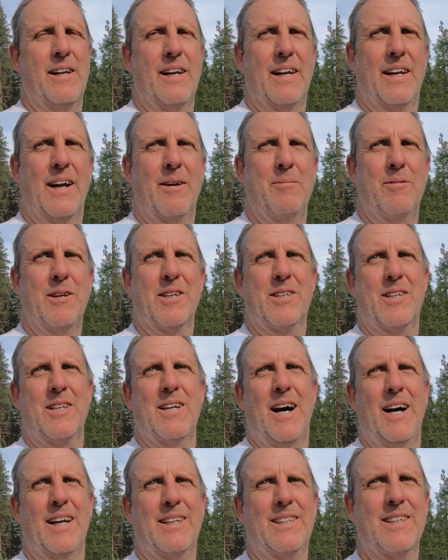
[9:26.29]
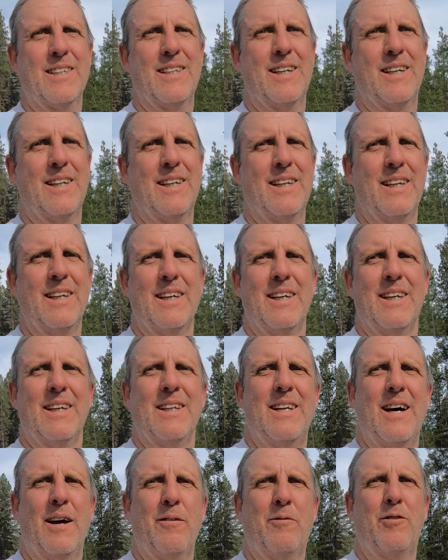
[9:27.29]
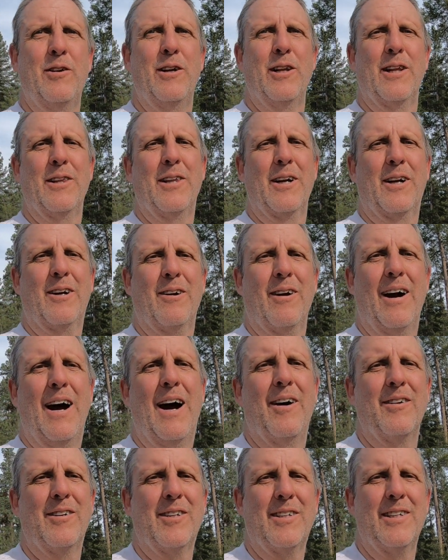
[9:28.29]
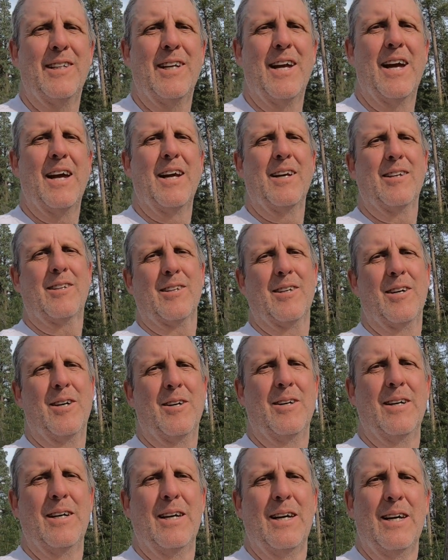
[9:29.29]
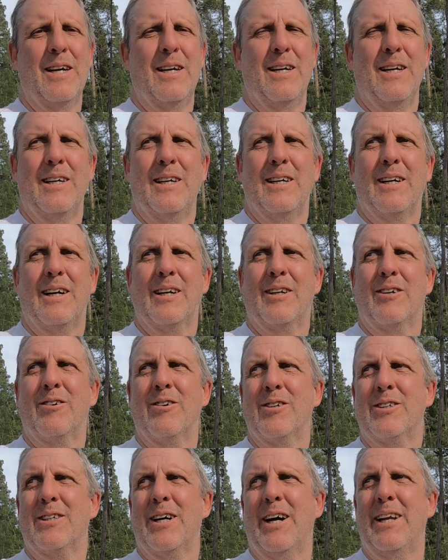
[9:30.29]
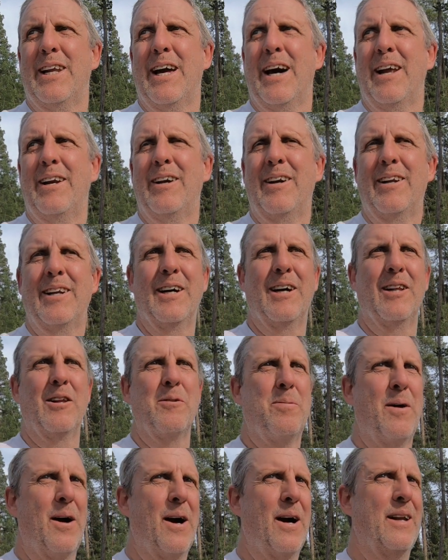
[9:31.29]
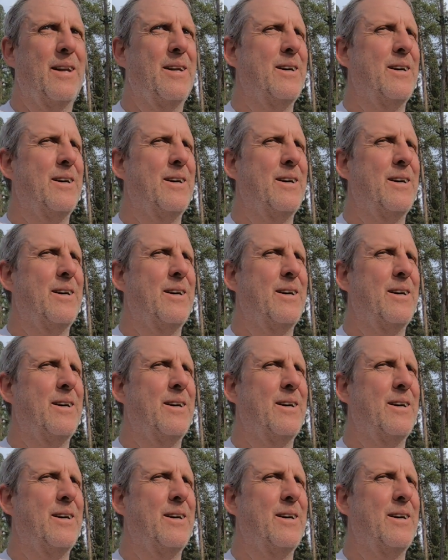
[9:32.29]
And I'm just not feeling the crowds today, so I cruised on down here to Yellow Pine.